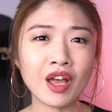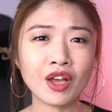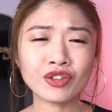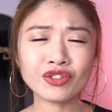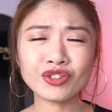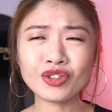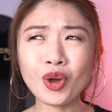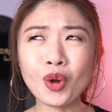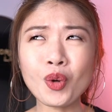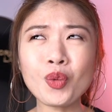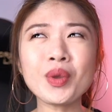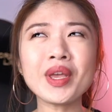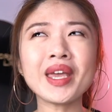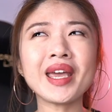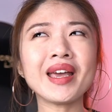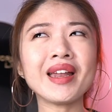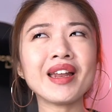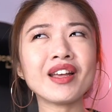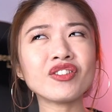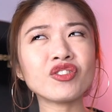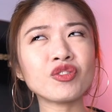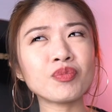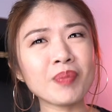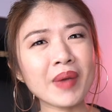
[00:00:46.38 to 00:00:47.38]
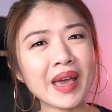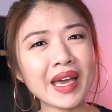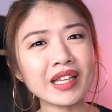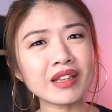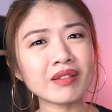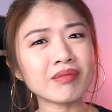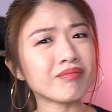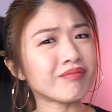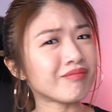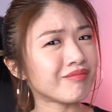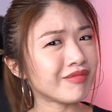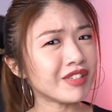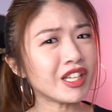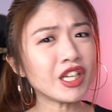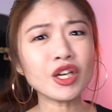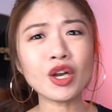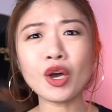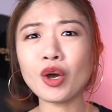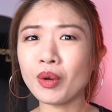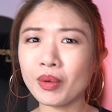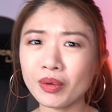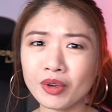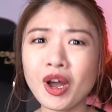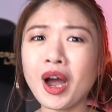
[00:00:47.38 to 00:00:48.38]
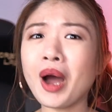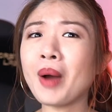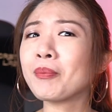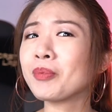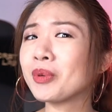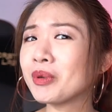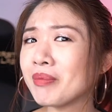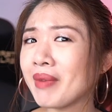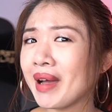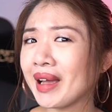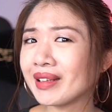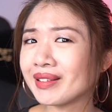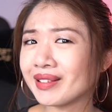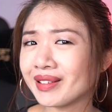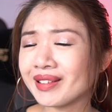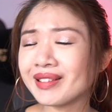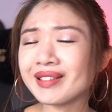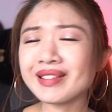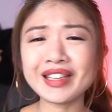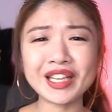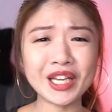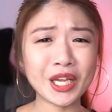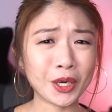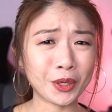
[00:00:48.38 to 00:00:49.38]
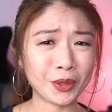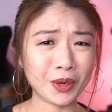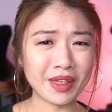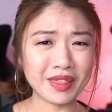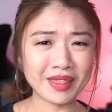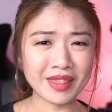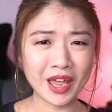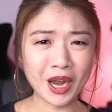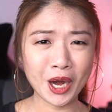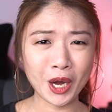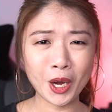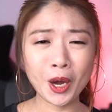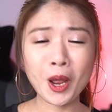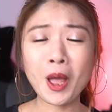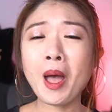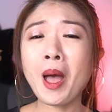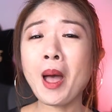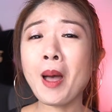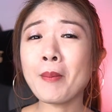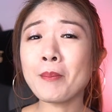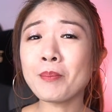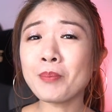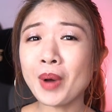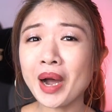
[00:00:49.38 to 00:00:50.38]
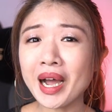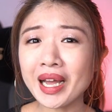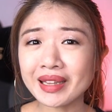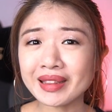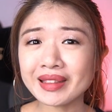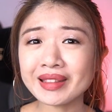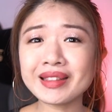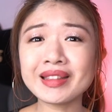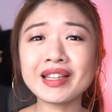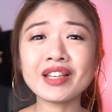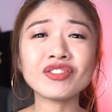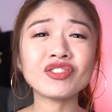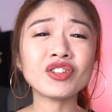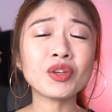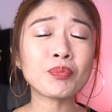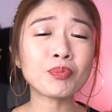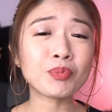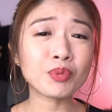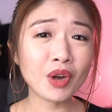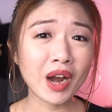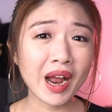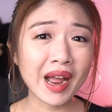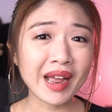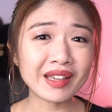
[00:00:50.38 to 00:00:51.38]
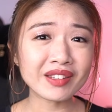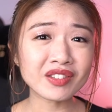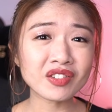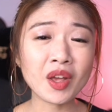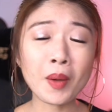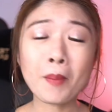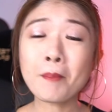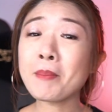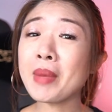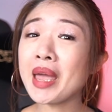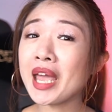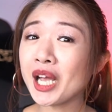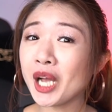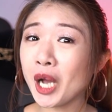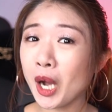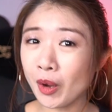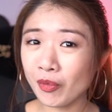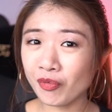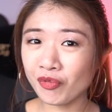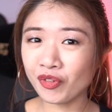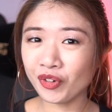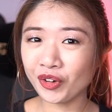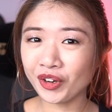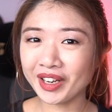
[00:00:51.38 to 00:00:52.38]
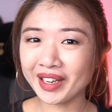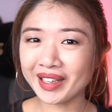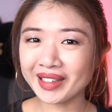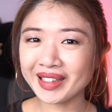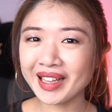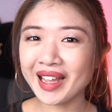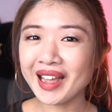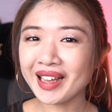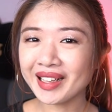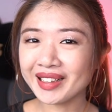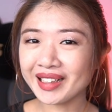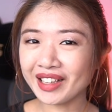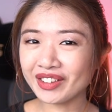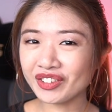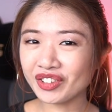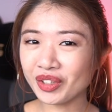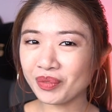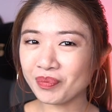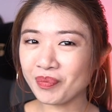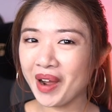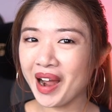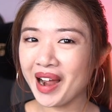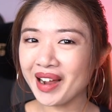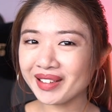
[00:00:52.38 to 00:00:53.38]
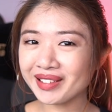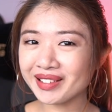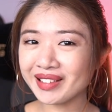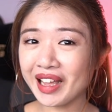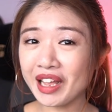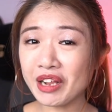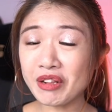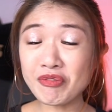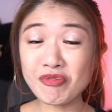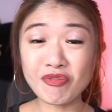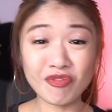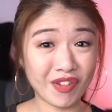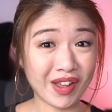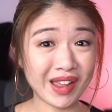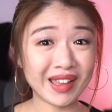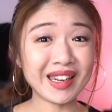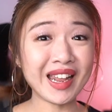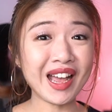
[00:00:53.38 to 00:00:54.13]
So we can expect compromises here and there, but does the price make up for it? Let's unbox and find